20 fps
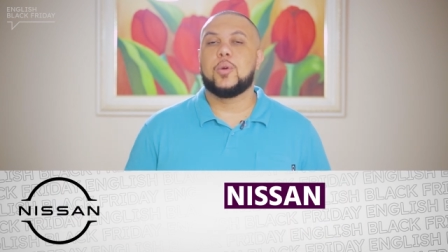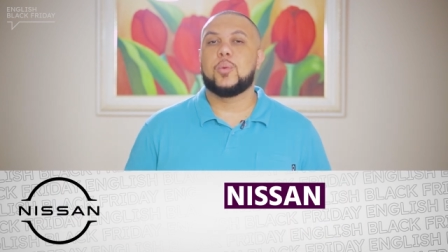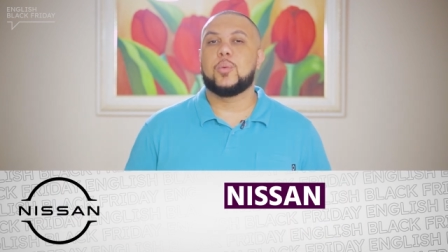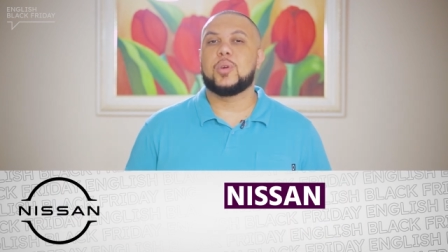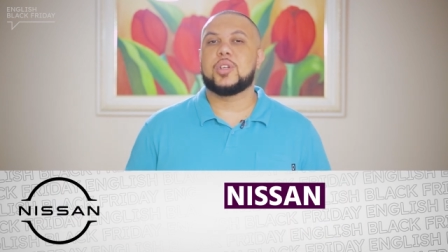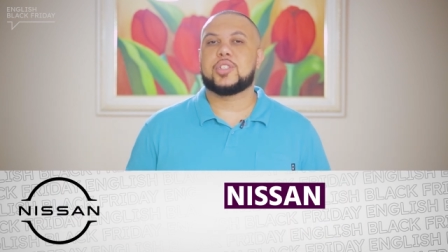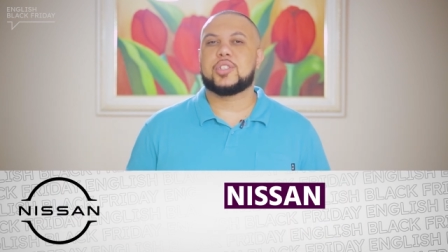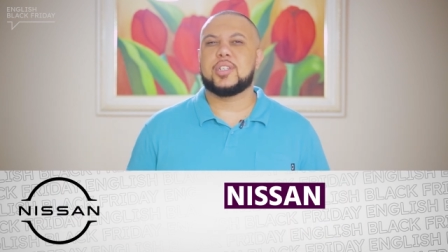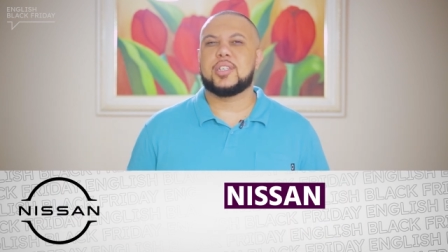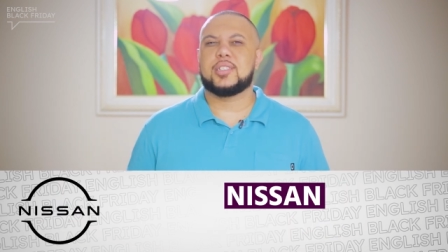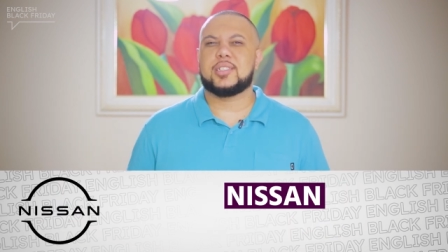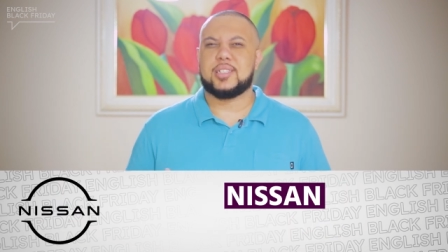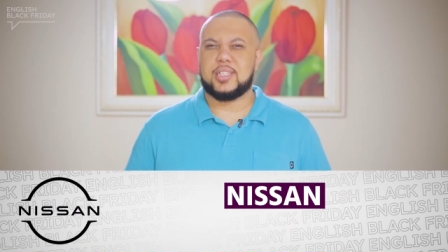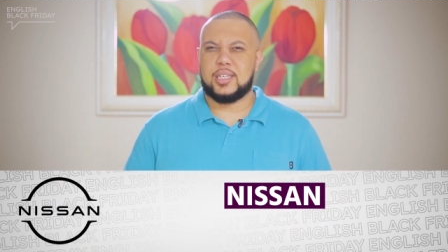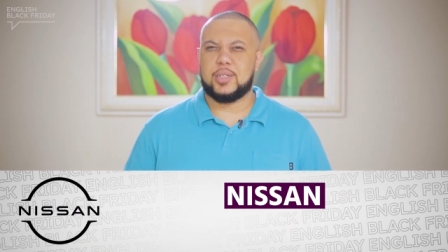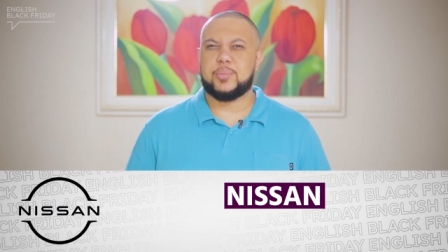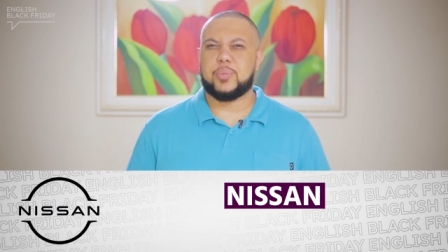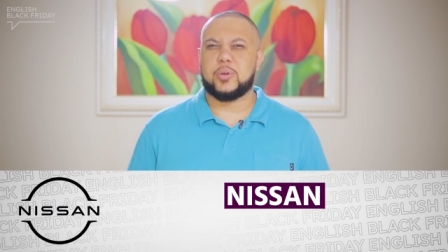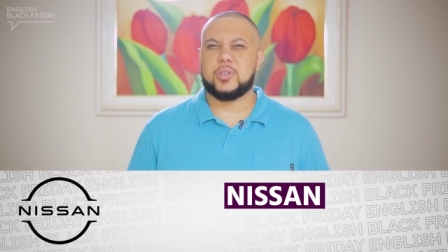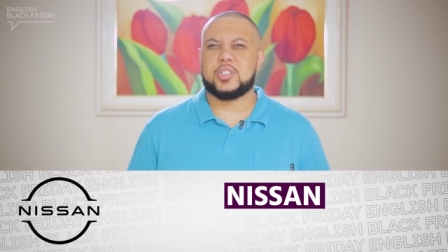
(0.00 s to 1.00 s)
which is,
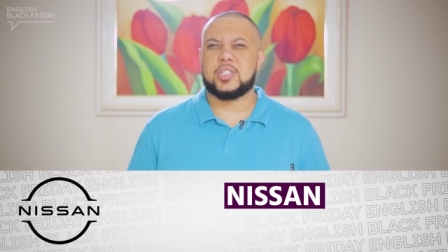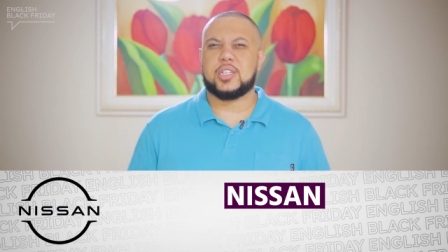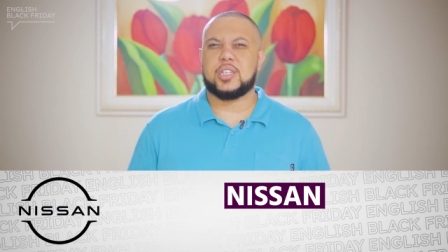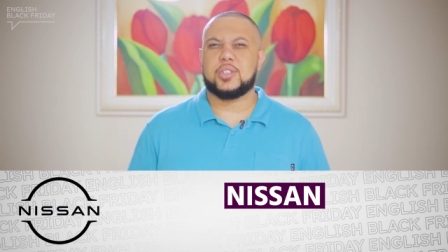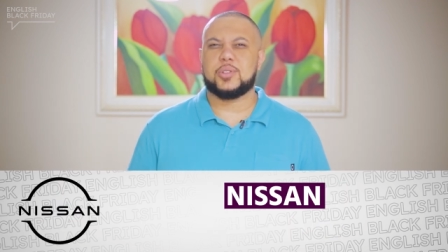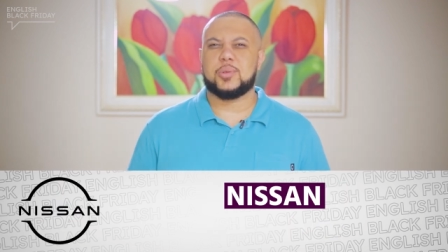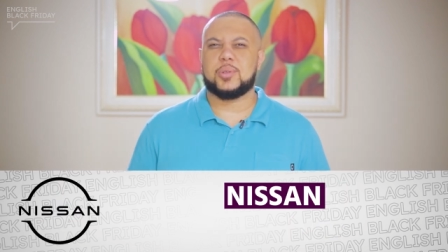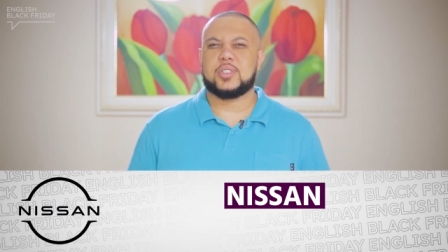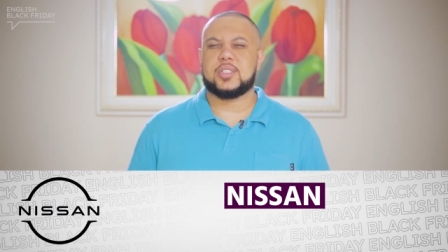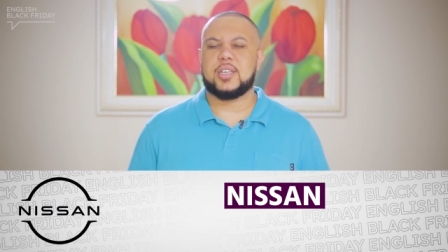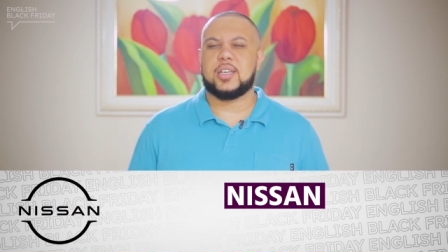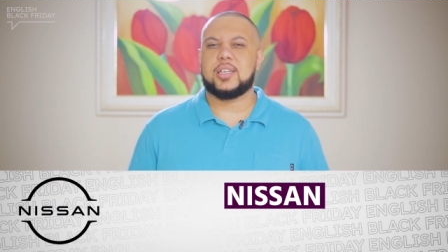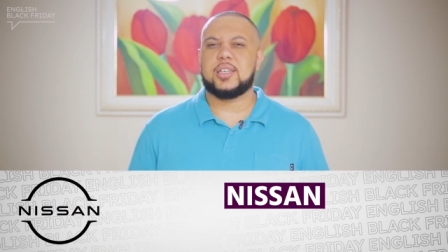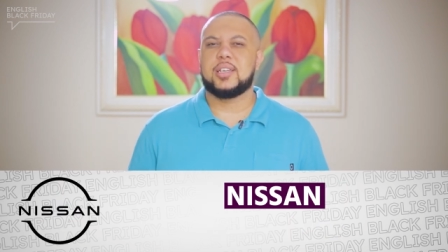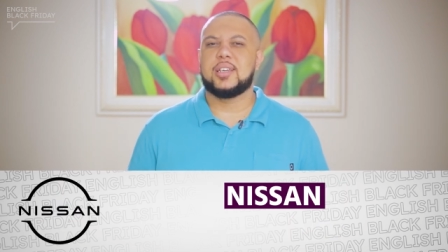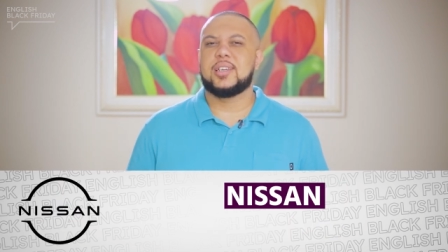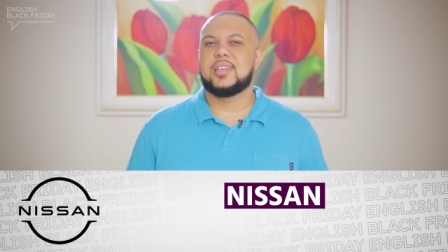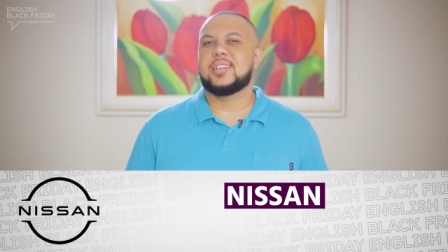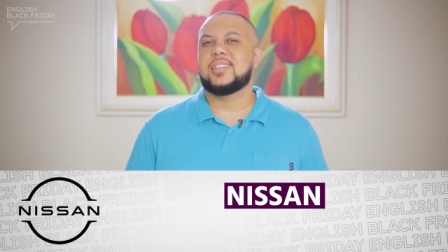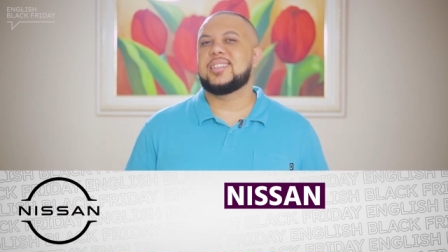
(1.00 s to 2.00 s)
in Portuguese we say
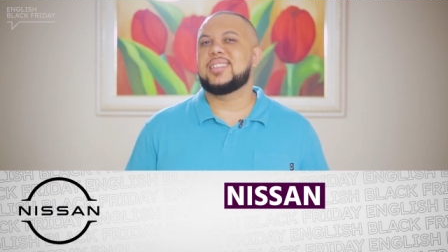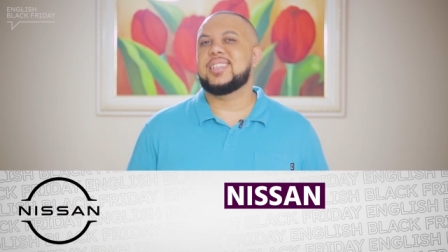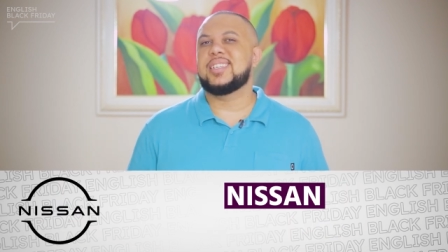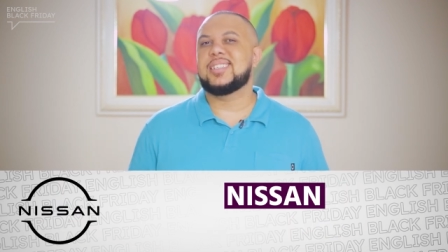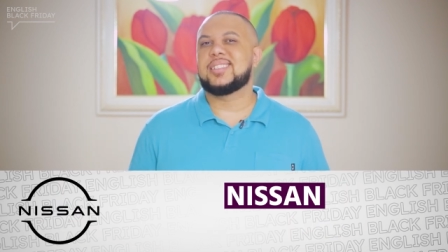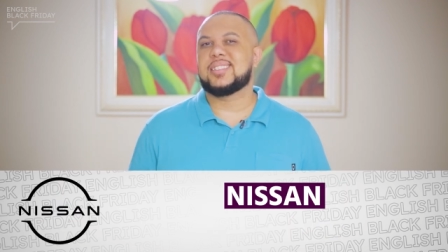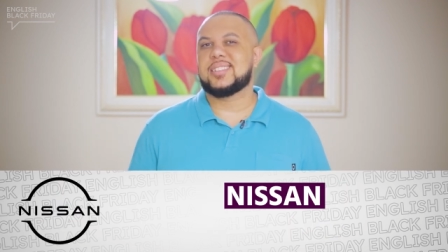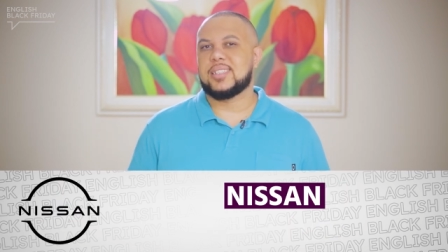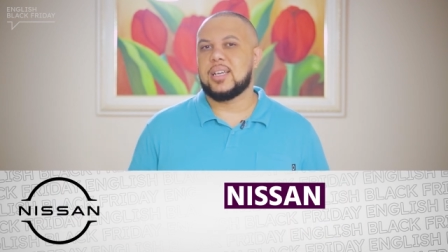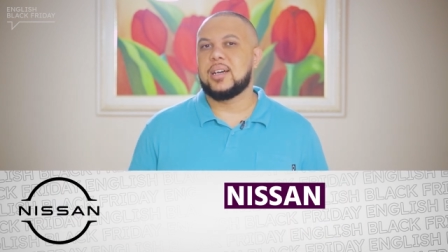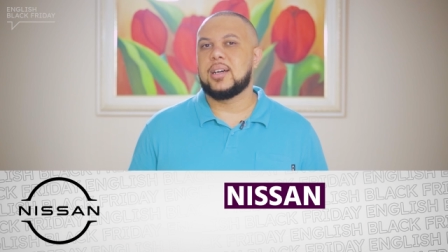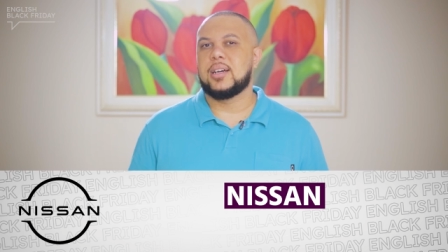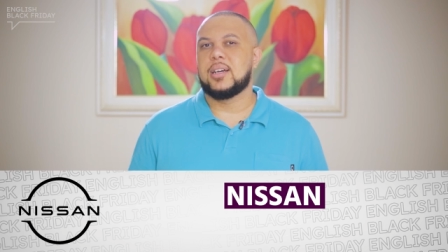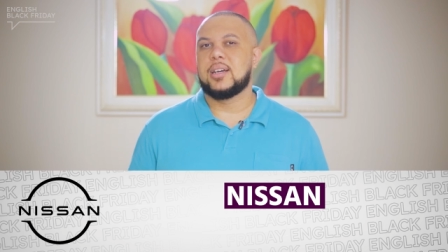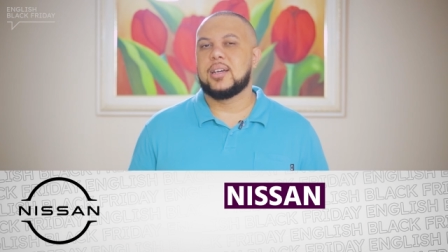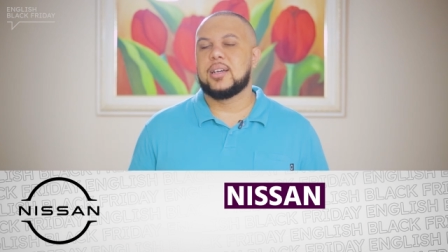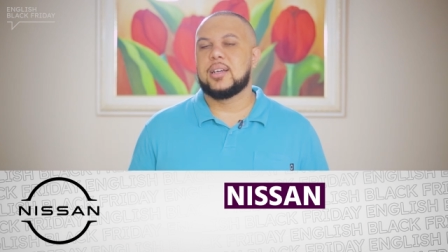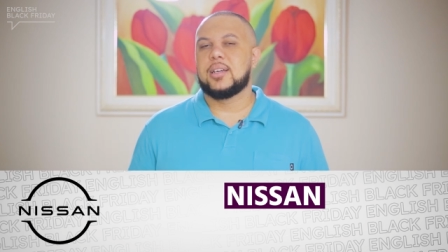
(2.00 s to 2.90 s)
Nissan.